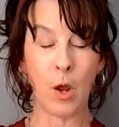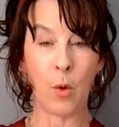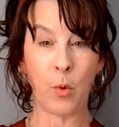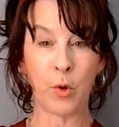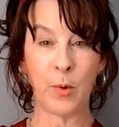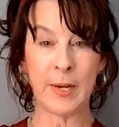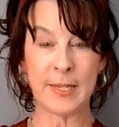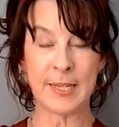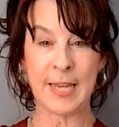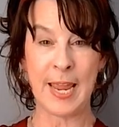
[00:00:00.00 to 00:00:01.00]
we're going
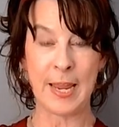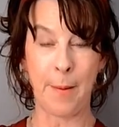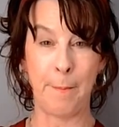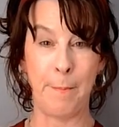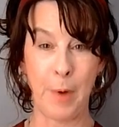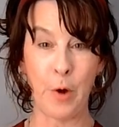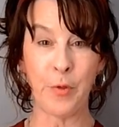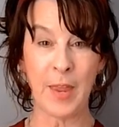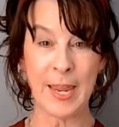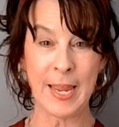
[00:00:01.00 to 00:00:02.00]
to take
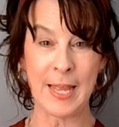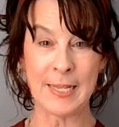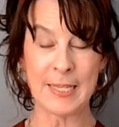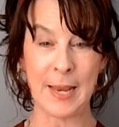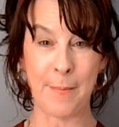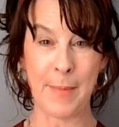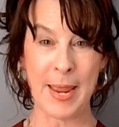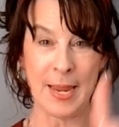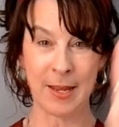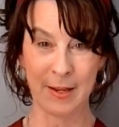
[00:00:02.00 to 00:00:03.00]
both hands and
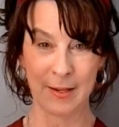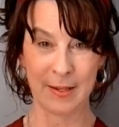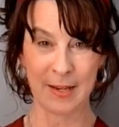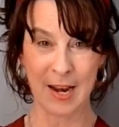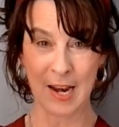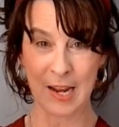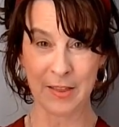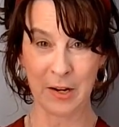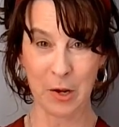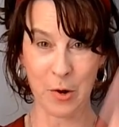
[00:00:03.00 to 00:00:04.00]
make kind of like
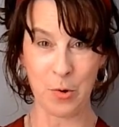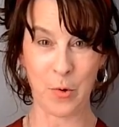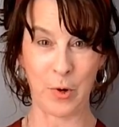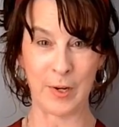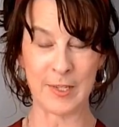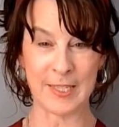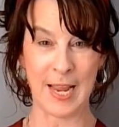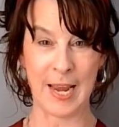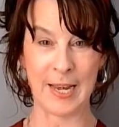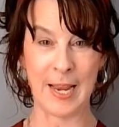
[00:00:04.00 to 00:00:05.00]
the Longhorn
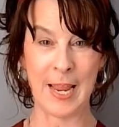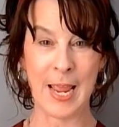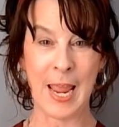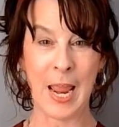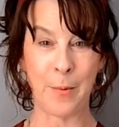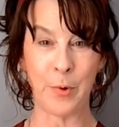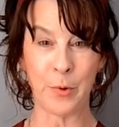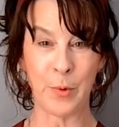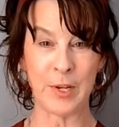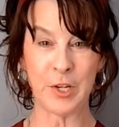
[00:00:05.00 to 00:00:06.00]
sign, and we're
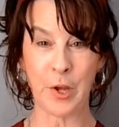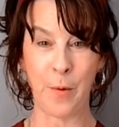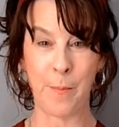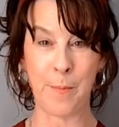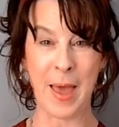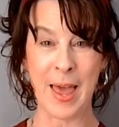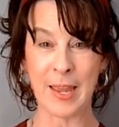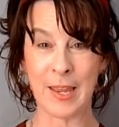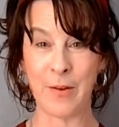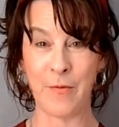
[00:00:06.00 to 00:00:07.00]
going to go
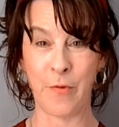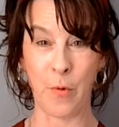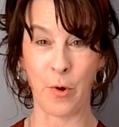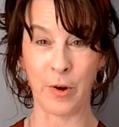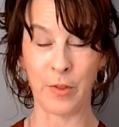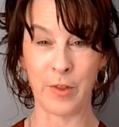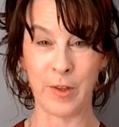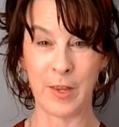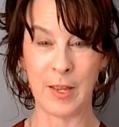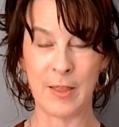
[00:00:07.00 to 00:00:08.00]
back and forth.
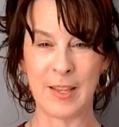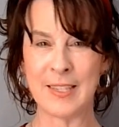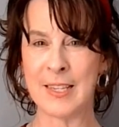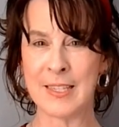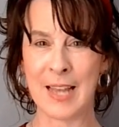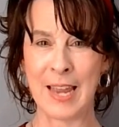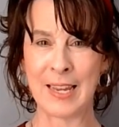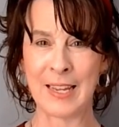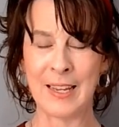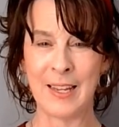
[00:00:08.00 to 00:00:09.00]
This is
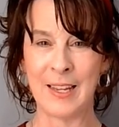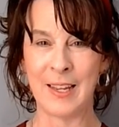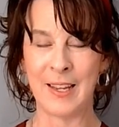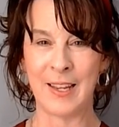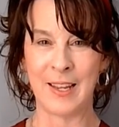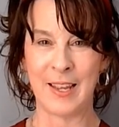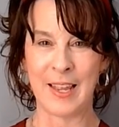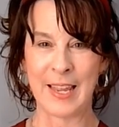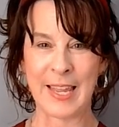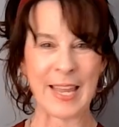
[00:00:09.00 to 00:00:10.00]
like
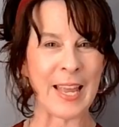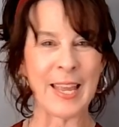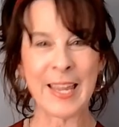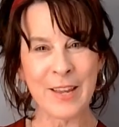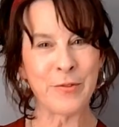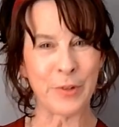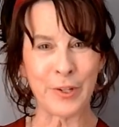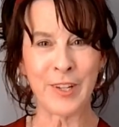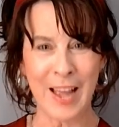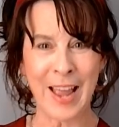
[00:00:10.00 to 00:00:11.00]

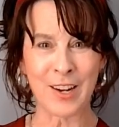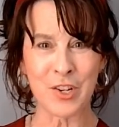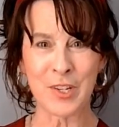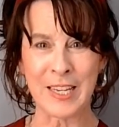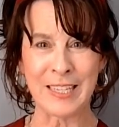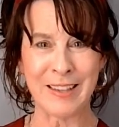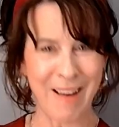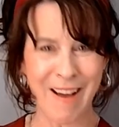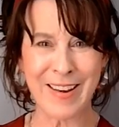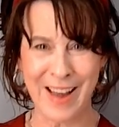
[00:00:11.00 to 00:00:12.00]
evil, actually,
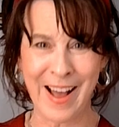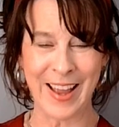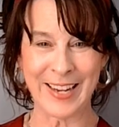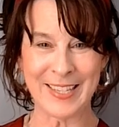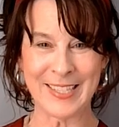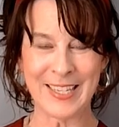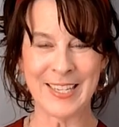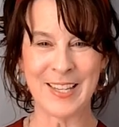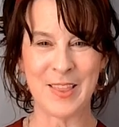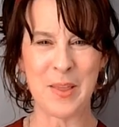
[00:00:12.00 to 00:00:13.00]
not nice.
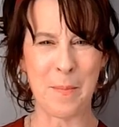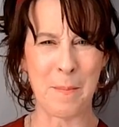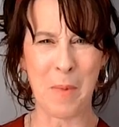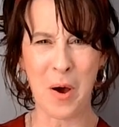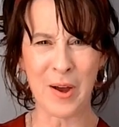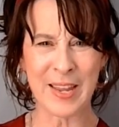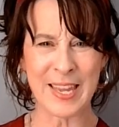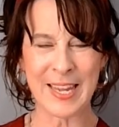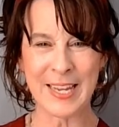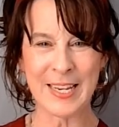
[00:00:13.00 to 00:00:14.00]
The
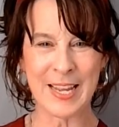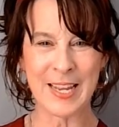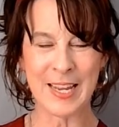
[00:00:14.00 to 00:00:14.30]
mocking,